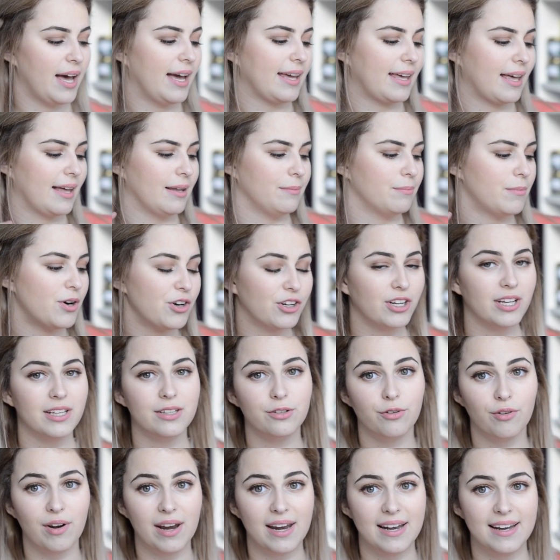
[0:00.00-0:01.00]
I can mark
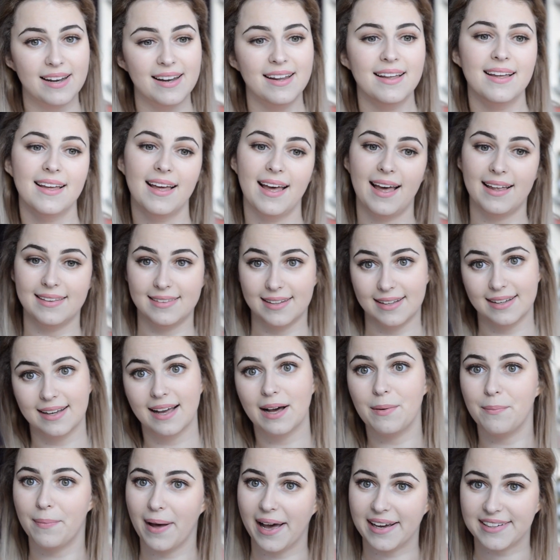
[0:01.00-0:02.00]
it green and then
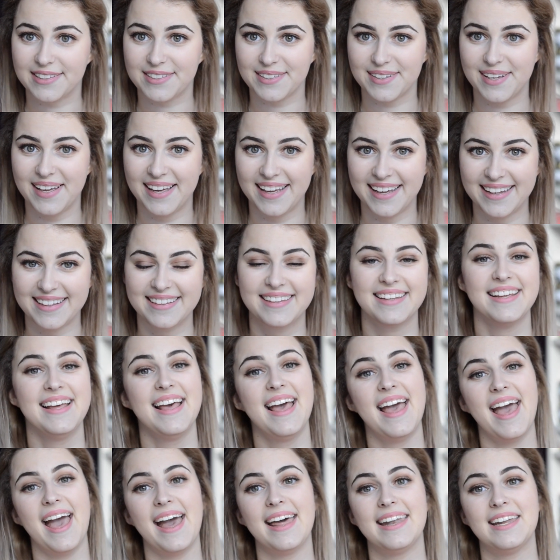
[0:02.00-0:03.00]
come back to it.
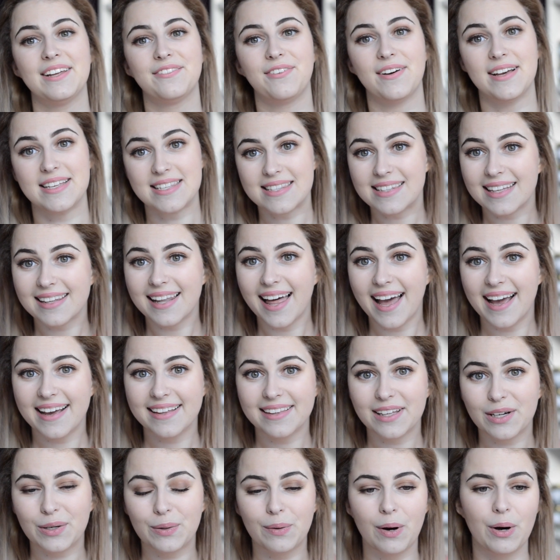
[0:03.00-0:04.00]
And if I still
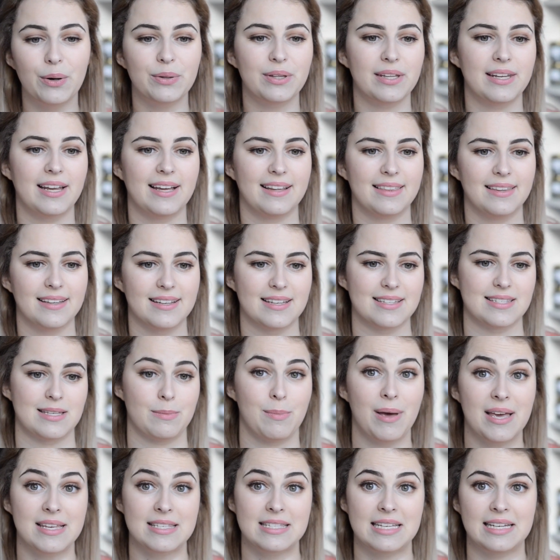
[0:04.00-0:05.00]
like the quote and I think it's
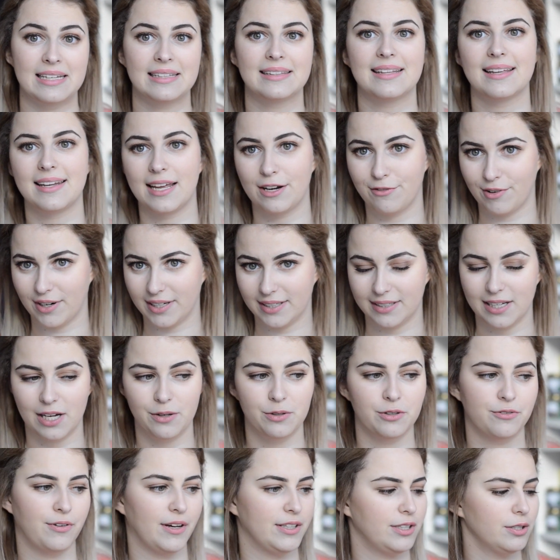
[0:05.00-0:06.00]
amazing, then I write it
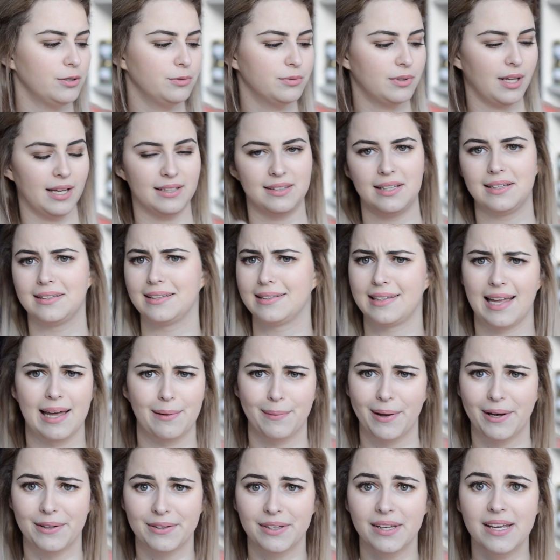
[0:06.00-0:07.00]
down. If I don't, I take the
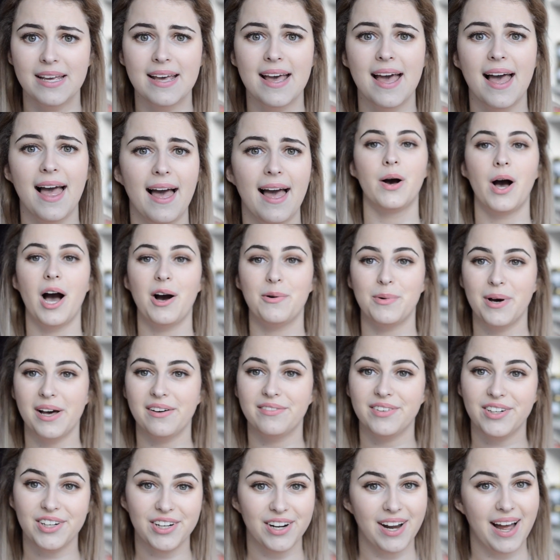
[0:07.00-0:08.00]
tab out.
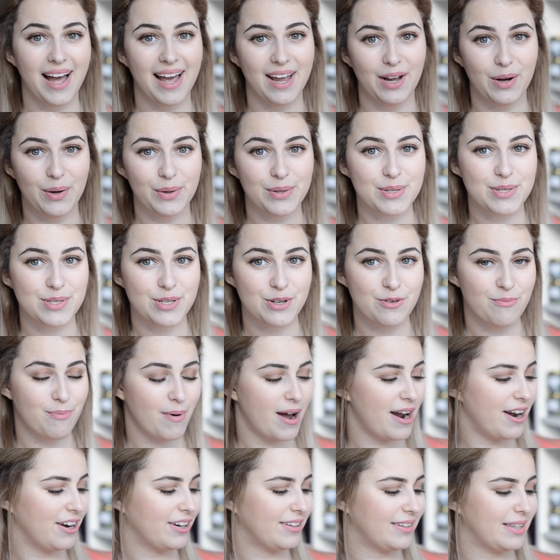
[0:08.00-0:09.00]
However, I also
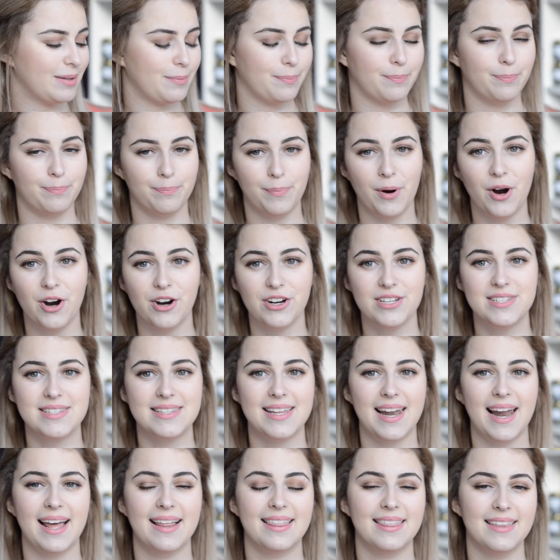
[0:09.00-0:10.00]
mark the parts
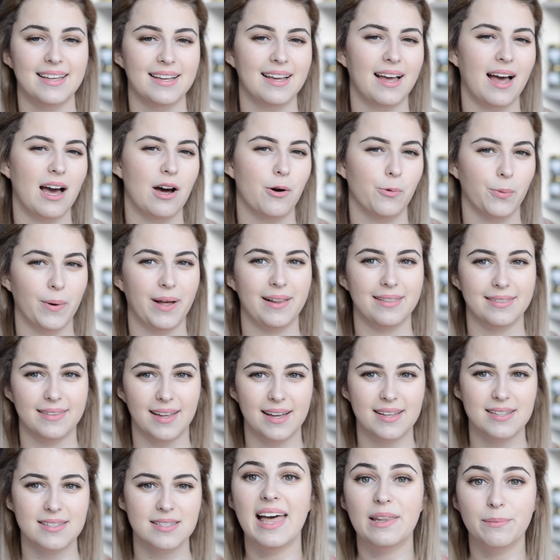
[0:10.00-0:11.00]
that I think are well
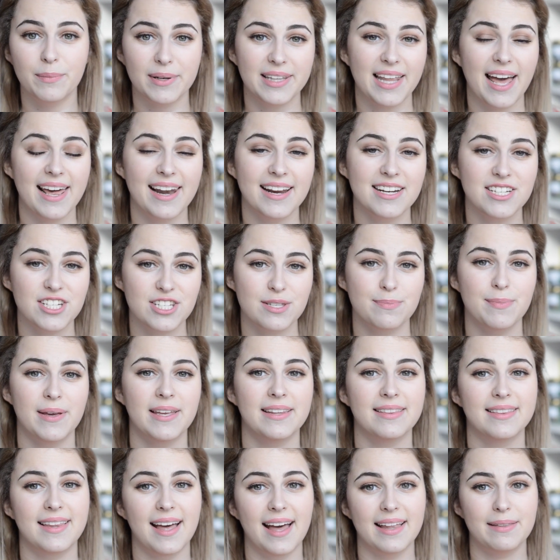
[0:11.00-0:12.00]
done. And by that I just
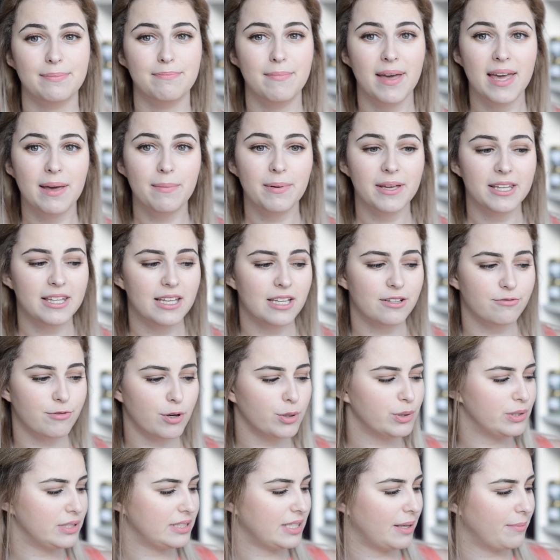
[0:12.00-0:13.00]
mean that maybe they
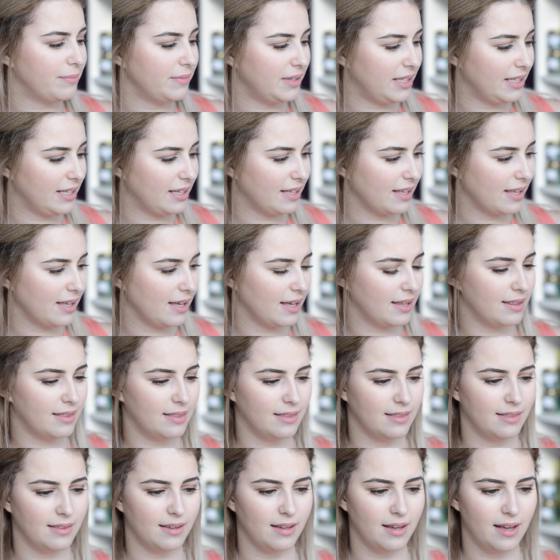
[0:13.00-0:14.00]
wrote something
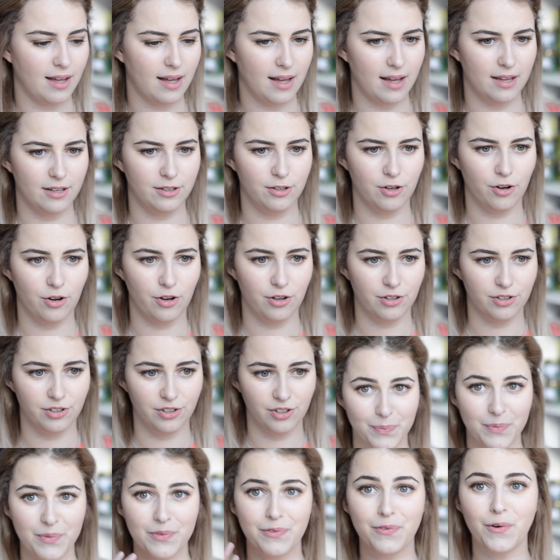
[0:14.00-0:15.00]
in a
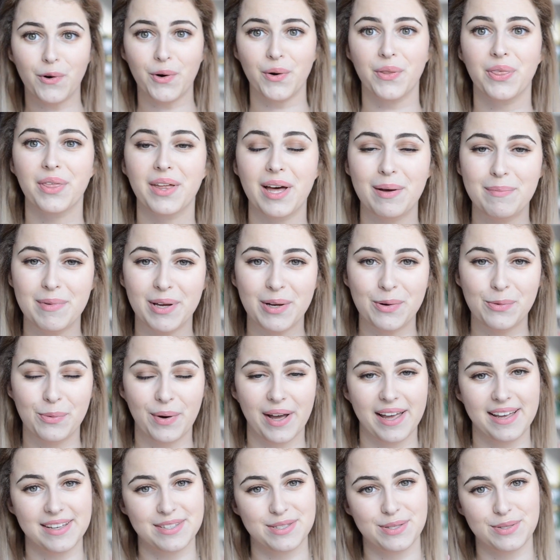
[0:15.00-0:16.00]
non-forthcoming
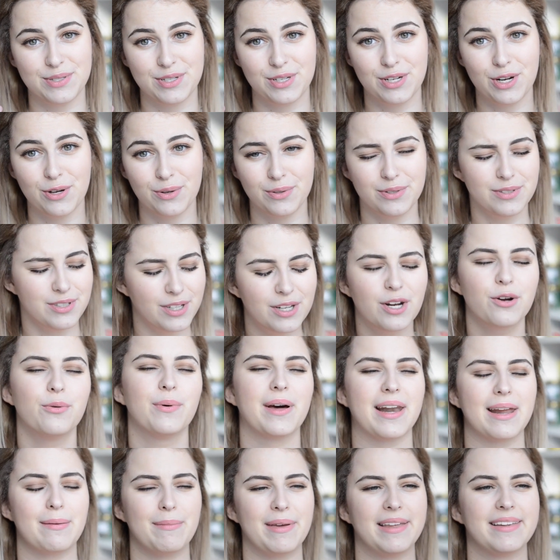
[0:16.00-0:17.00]
way, so do you know
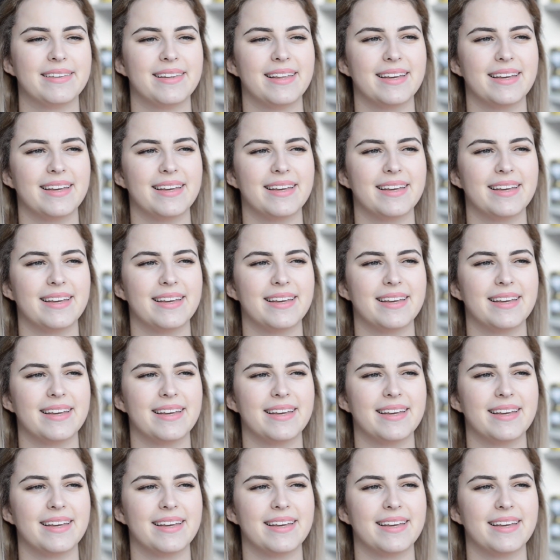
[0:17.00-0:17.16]
what I mean?